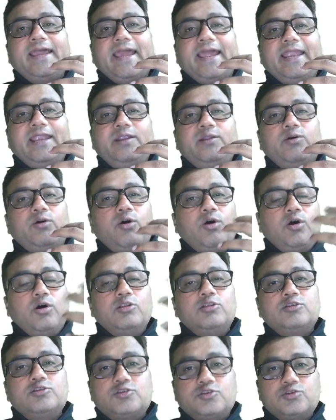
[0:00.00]
end
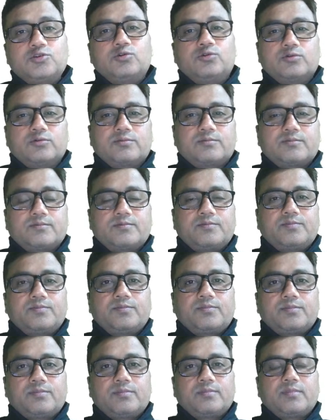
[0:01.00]
also.
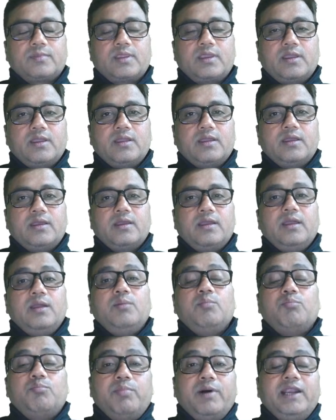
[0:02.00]

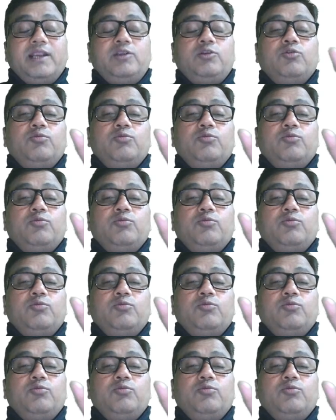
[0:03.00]
But